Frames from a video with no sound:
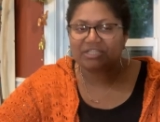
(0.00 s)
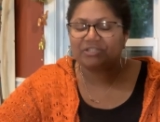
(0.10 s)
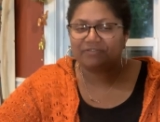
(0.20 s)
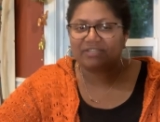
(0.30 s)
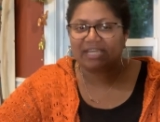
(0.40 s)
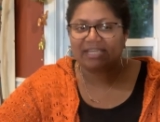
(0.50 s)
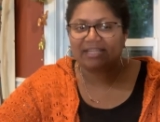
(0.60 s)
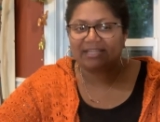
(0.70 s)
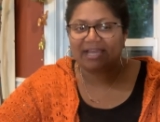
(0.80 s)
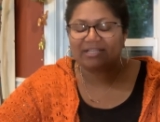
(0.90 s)
this, you've
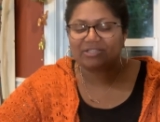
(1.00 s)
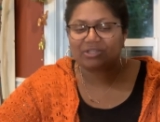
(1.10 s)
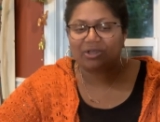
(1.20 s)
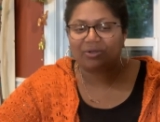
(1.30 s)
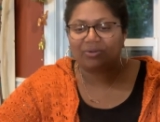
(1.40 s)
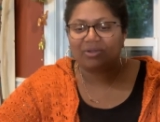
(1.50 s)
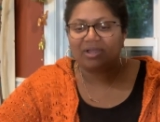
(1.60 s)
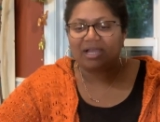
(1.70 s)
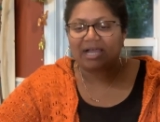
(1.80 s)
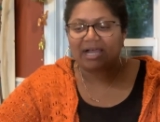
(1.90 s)
taken that. So
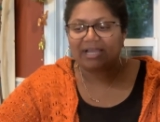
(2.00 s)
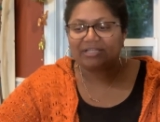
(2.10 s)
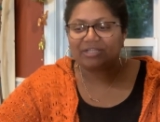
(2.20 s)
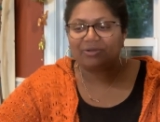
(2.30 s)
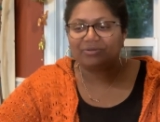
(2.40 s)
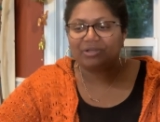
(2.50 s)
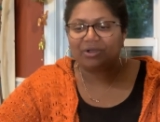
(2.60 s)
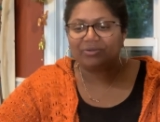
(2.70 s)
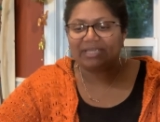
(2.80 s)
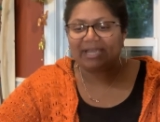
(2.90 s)
I don't
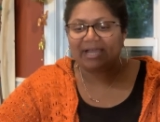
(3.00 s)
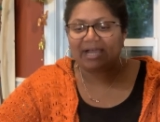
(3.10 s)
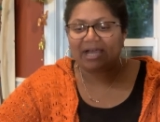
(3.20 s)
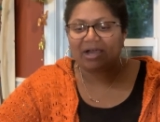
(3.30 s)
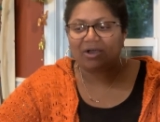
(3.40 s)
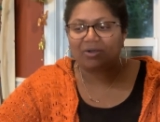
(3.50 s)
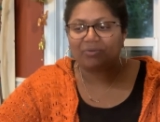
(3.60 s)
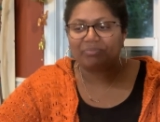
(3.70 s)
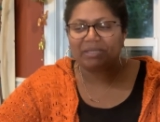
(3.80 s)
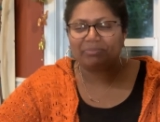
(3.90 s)
know, yeah, how
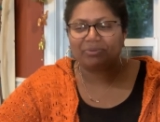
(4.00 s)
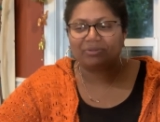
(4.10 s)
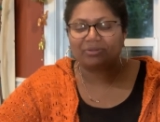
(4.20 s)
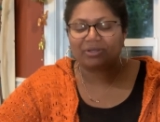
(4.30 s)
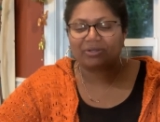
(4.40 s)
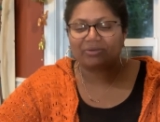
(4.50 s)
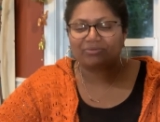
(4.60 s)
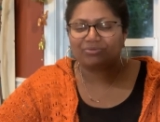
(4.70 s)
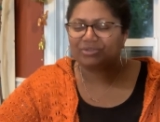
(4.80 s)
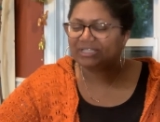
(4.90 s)
people
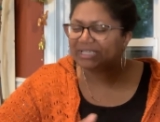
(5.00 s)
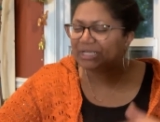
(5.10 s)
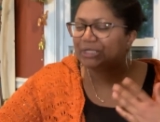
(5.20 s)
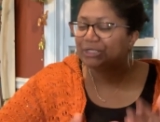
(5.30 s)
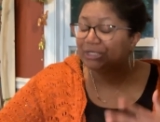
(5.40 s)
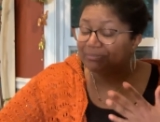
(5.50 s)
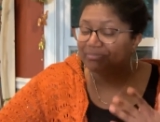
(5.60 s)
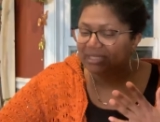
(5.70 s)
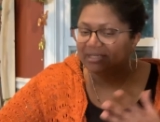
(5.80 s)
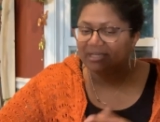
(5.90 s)
really could
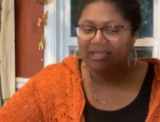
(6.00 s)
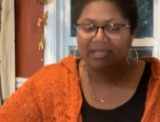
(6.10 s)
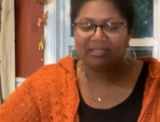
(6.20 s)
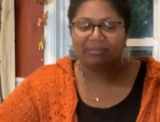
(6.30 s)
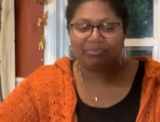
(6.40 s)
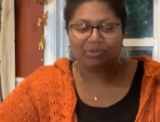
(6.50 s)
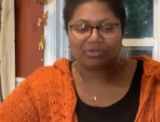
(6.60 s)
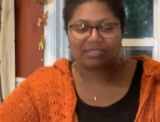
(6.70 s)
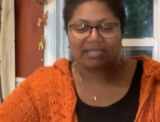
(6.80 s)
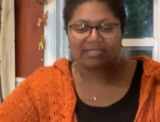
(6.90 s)
be, in the pure
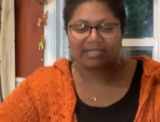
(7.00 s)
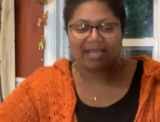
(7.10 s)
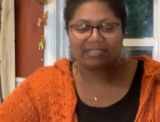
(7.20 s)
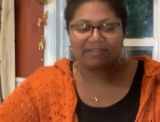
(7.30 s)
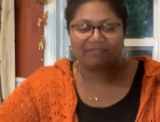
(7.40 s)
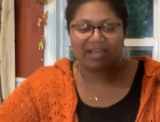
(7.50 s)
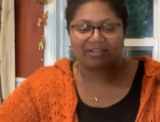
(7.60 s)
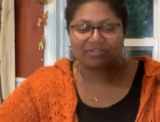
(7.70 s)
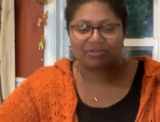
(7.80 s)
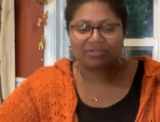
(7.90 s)
sense,
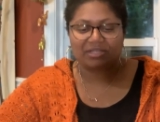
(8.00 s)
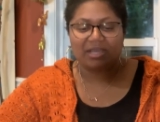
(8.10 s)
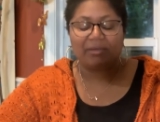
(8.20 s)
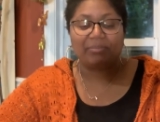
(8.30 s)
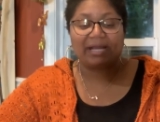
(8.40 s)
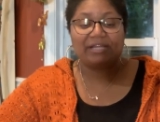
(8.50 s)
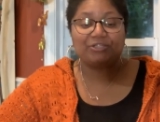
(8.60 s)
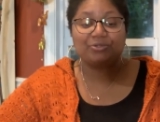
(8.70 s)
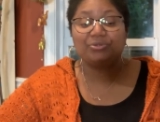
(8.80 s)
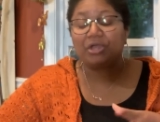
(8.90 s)
anti-vaxxers. But I
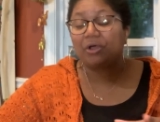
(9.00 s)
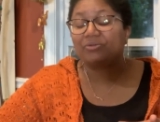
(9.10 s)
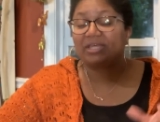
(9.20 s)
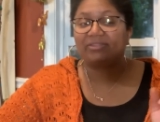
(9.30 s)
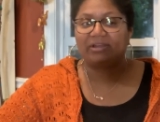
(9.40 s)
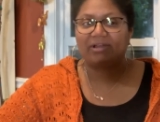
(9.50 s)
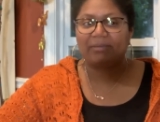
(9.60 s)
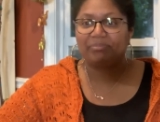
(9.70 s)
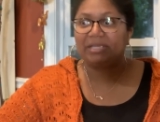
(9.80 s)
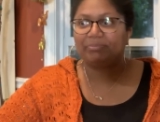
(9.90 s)
do know that there
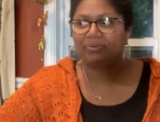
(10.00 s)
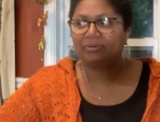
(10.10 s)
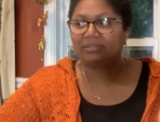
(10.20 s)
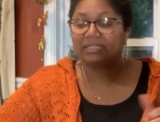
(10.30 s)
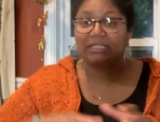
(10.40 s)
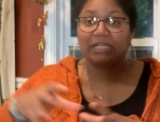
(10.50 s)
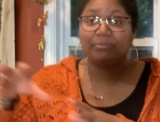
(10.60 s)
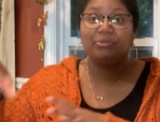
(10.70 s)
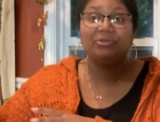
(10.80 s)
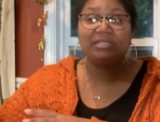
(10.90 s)
are people, little
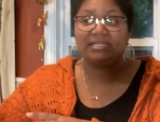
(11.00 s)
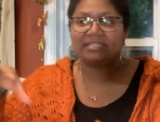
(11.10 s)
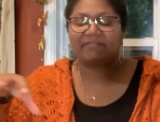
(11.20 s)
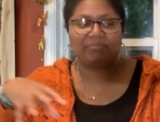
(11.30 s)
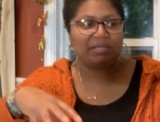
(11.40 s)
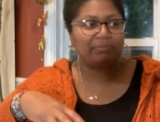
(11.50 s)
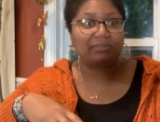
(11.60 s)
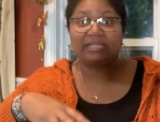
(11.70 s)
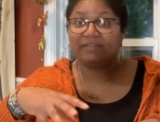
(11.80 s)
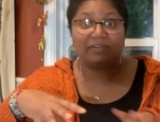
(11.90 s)
communities of
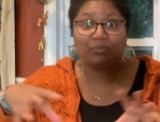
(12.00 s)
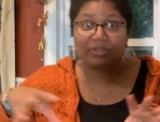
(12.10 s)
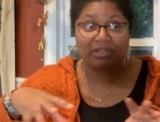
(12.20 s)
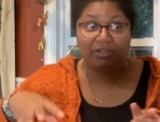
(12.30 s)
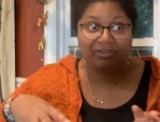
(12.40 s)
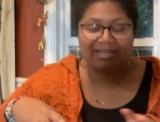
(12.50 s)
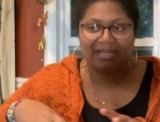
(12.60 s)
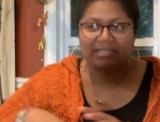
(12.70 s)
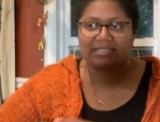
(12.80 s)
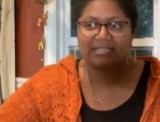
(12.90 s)
people, even within the
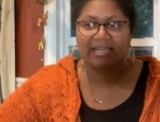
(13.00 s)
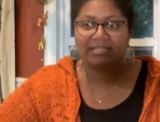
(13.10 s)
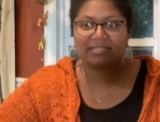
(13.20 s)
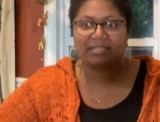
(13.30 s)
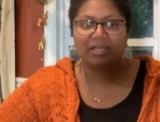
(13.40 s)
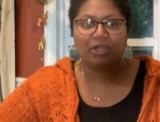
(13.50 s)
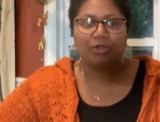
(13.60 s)
United States,